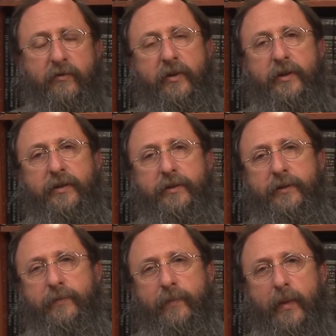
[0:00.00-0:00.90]

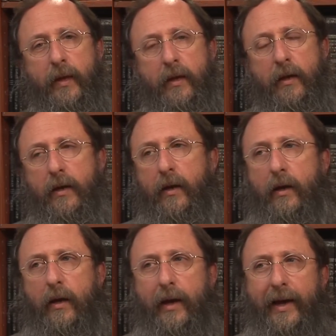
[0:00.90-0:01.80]
Leviticus.
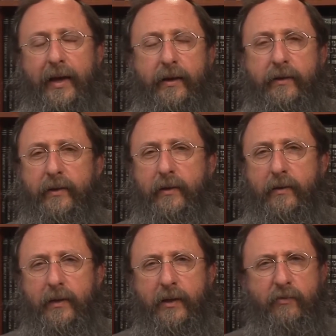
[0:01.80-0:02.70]
And
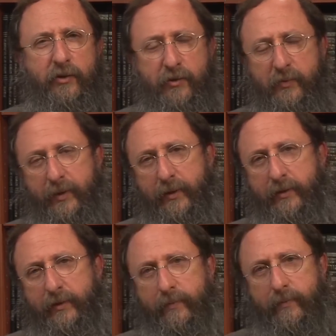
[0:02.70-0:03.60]
in
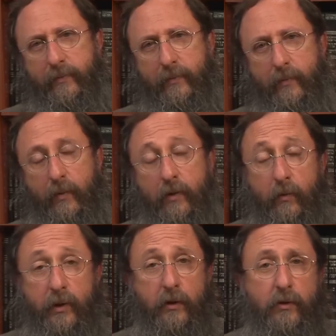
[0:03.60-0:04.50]
retrospect, when
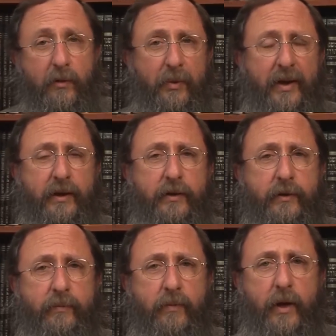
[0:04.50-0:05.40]
we look back
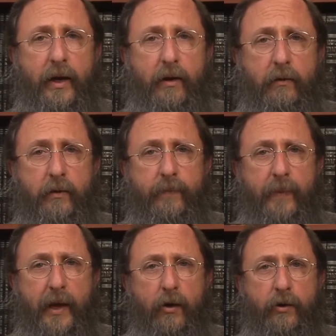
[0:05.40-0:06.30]
at
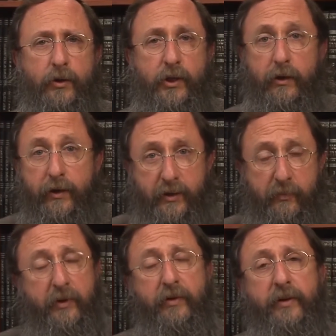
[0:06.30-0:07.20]
our shared
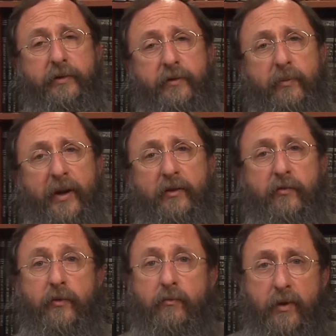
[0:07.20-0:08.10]
experience the past
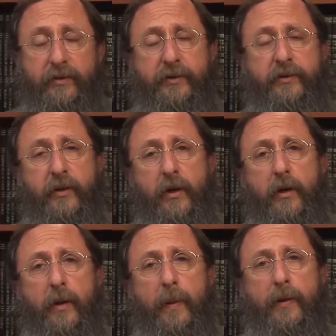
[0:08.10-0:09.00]
few months,
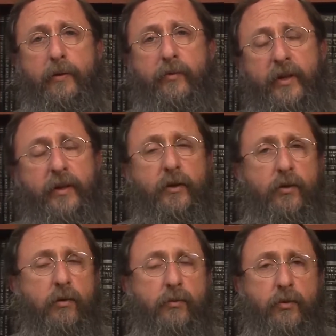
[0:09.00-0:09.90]
reading the
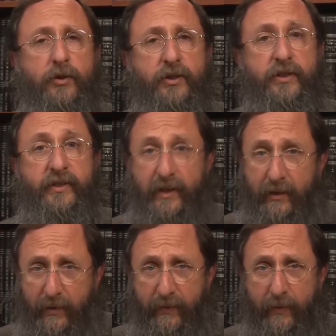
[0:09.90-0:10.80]
Torah portion,
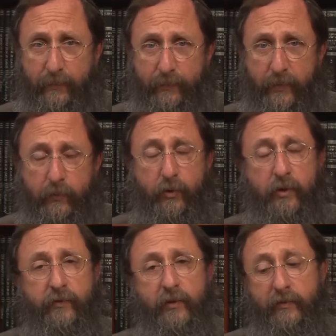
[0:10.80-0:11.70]
studying them, book
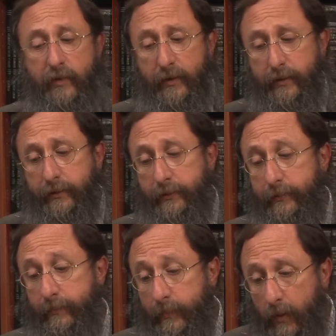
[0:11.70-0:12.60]
of Leviticus,